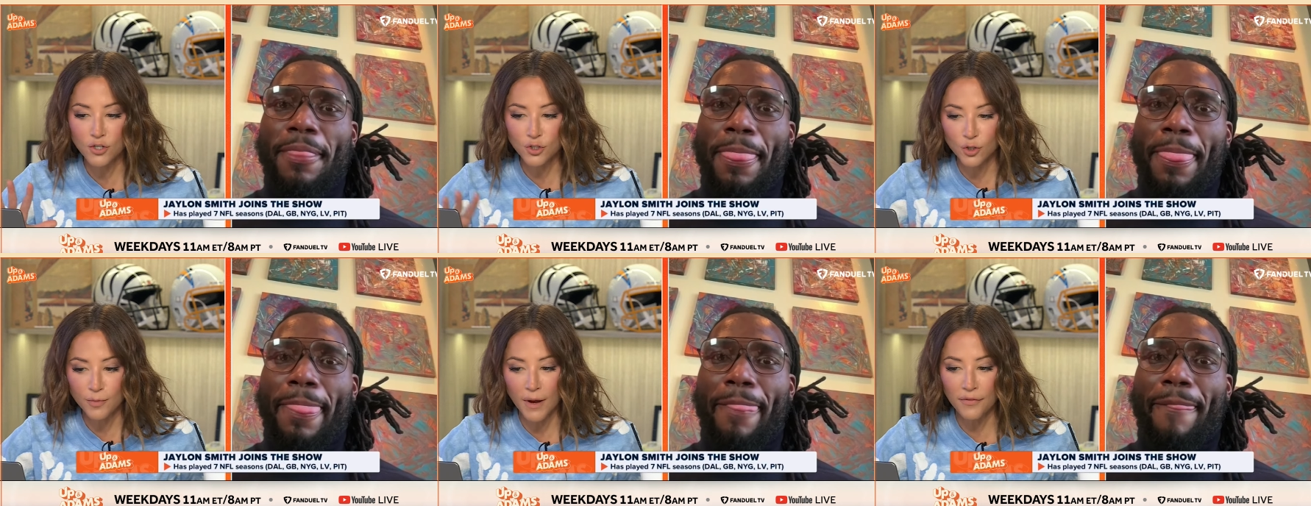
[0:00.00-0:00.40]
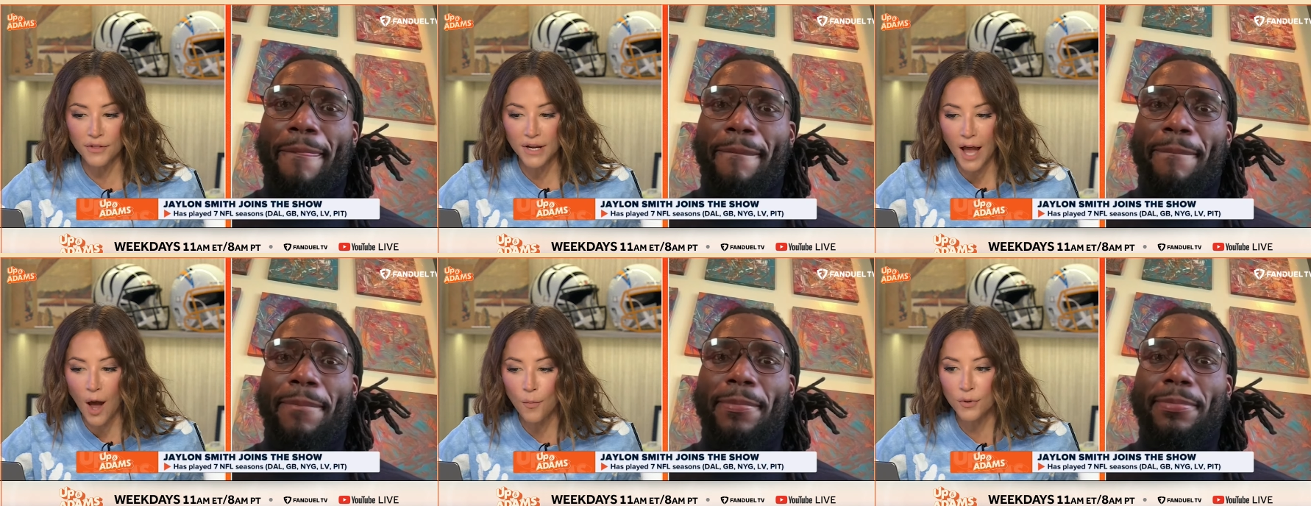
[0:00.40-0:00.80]
Speaker 1: to you about.
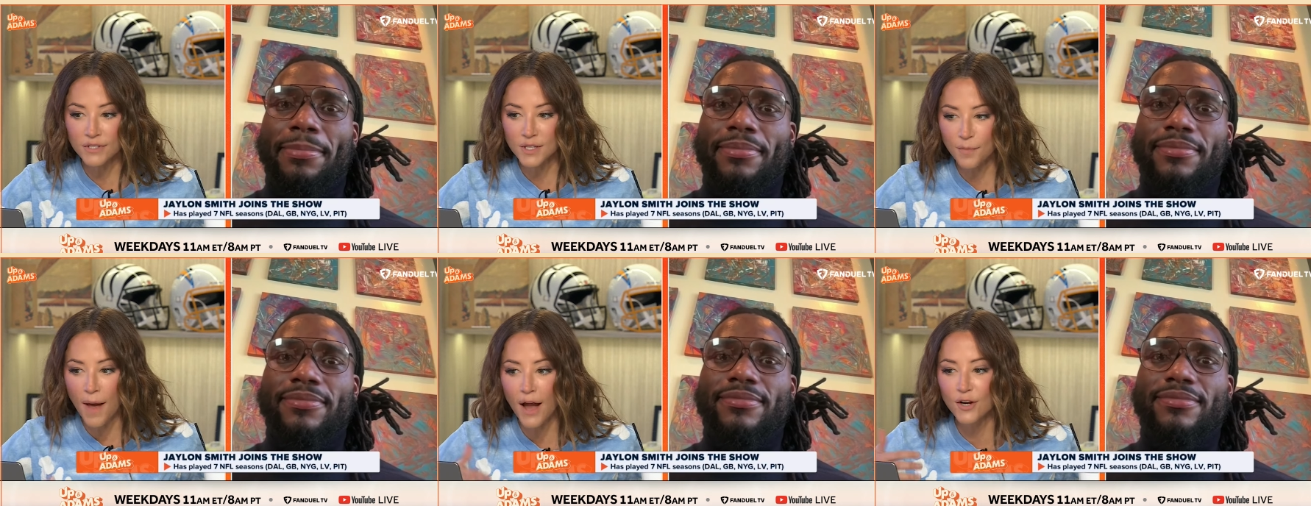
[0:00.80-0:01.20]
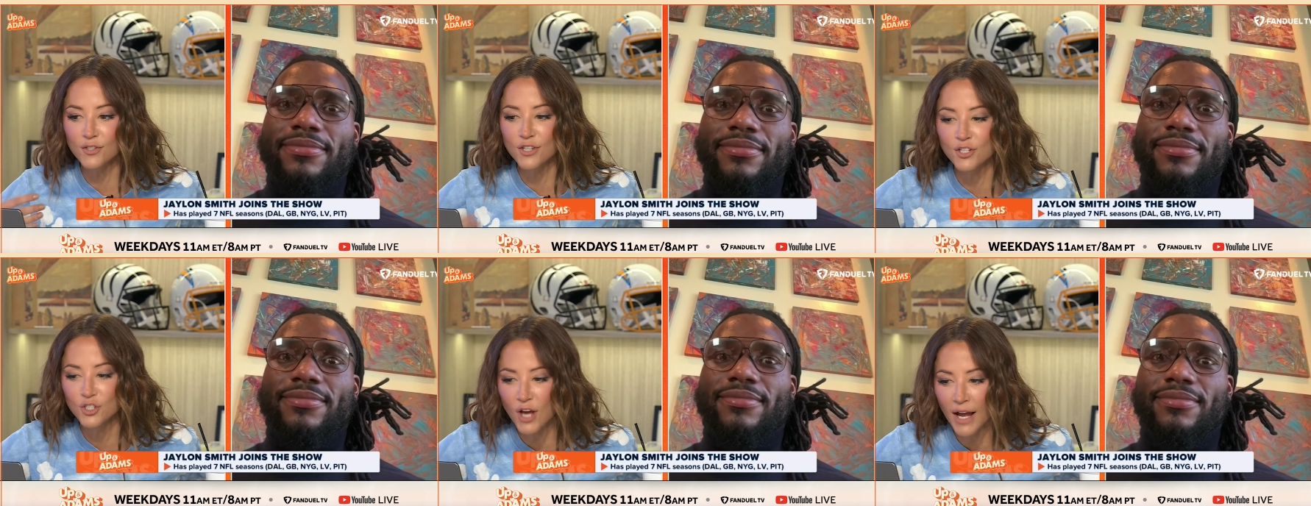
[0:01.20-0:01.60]
The Cowboys, the
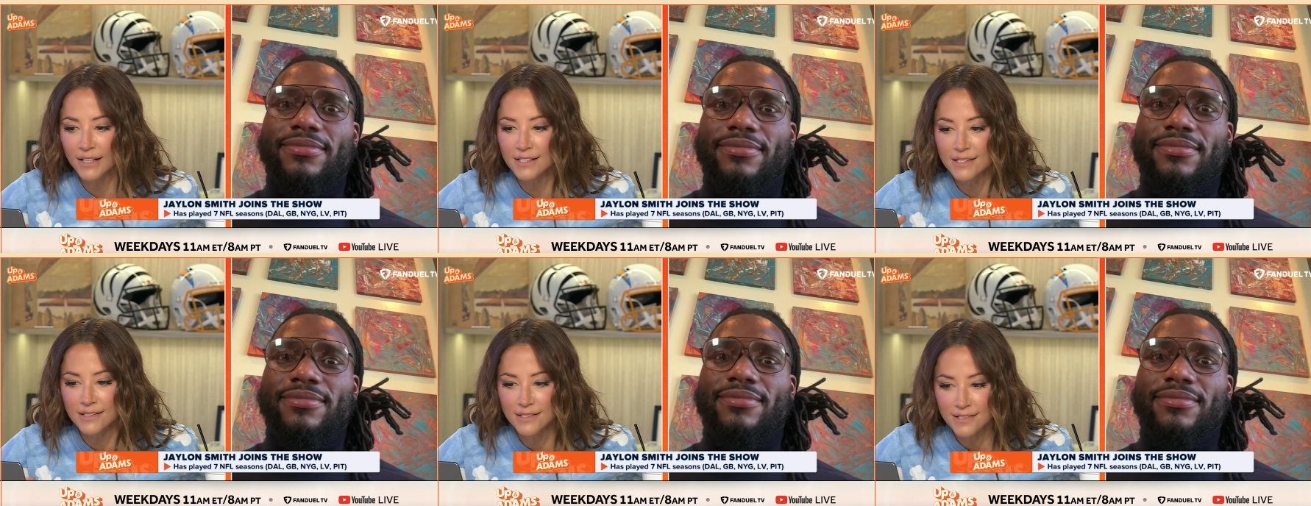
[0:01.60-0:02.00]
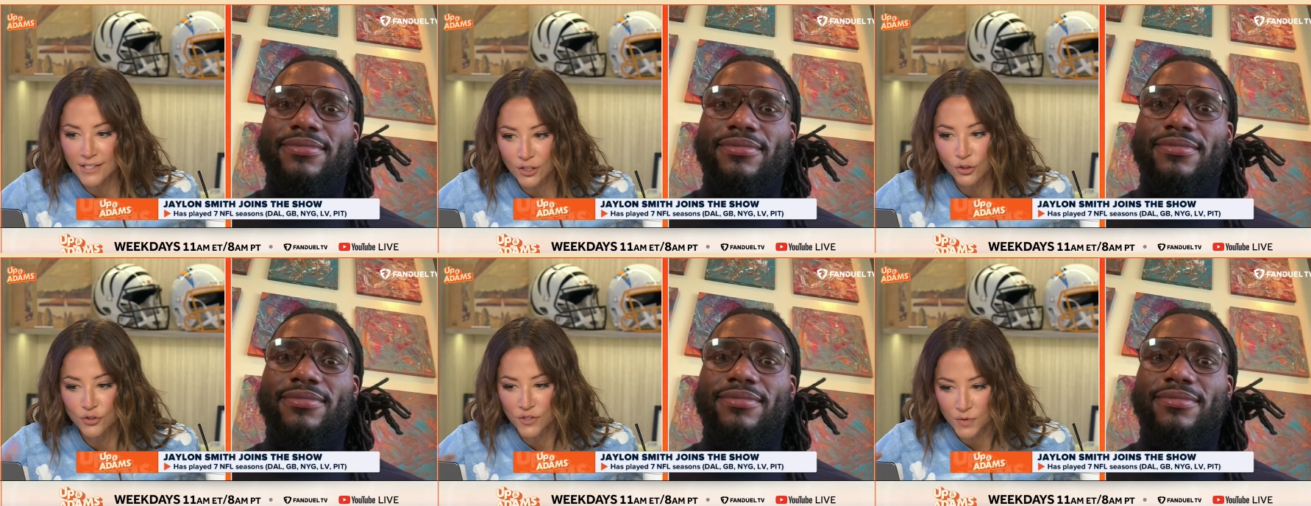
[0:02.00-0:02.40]
Packers, the Giants, the
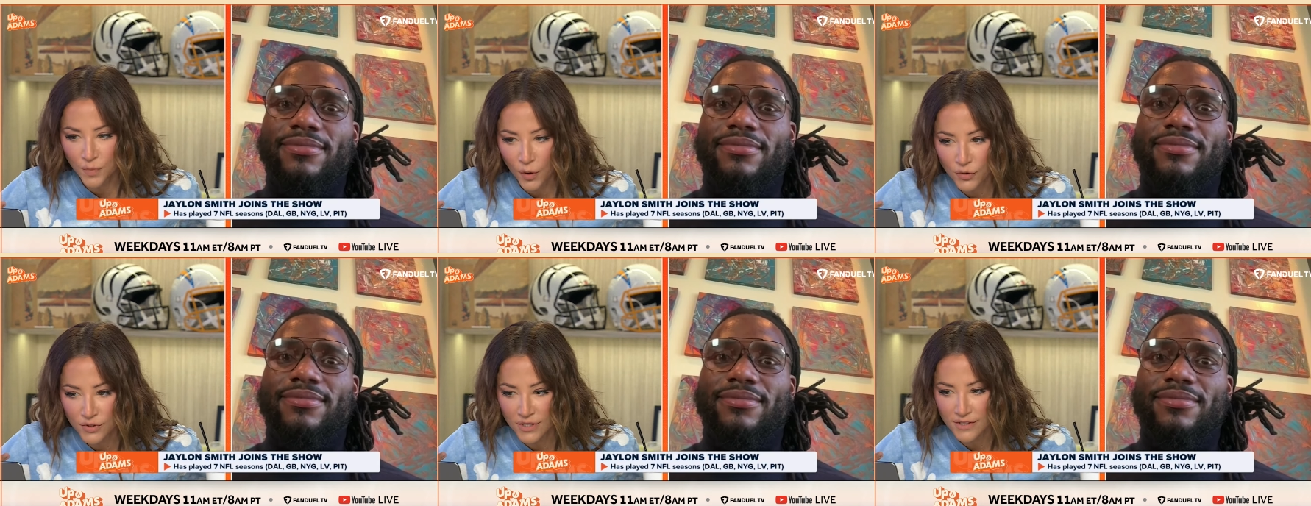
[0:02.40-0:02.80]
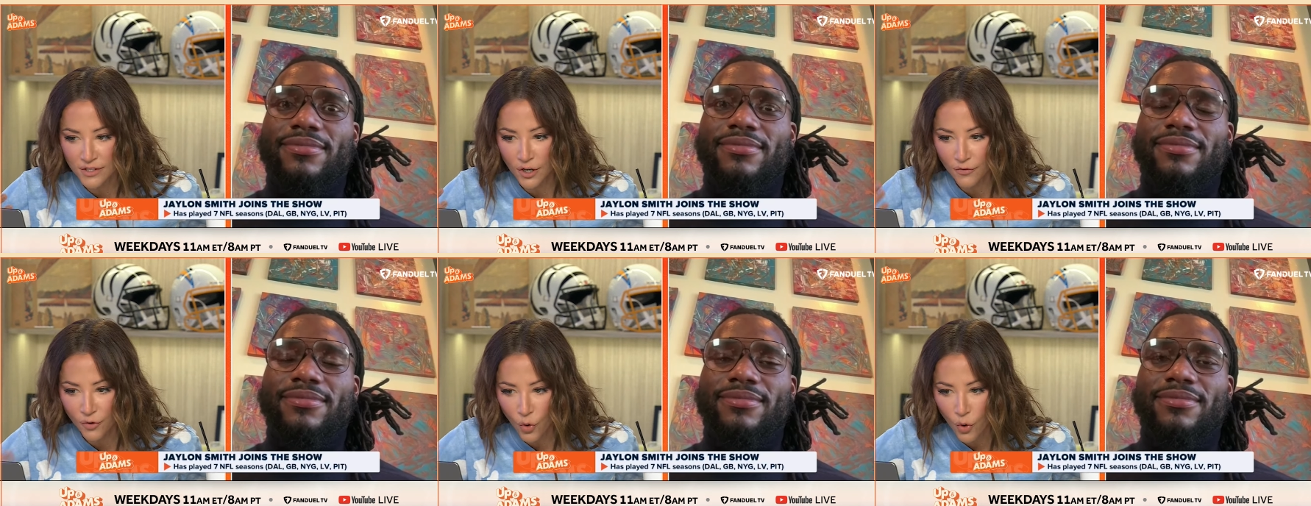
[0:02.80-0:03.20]
Steelers this
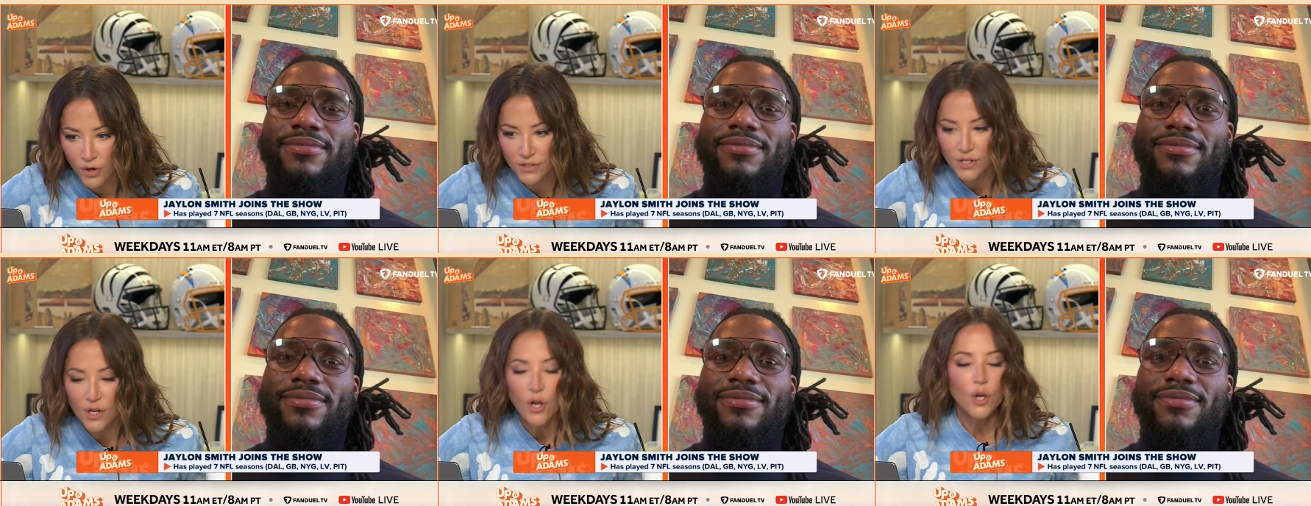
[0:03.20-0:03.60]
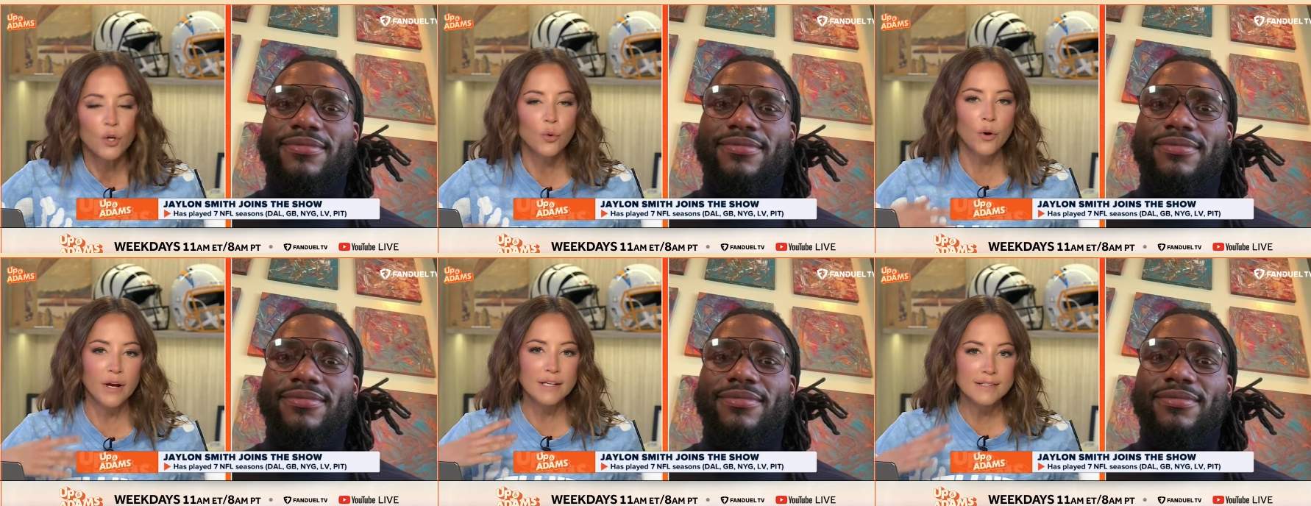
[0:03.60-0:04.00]
postseason, of course. You are a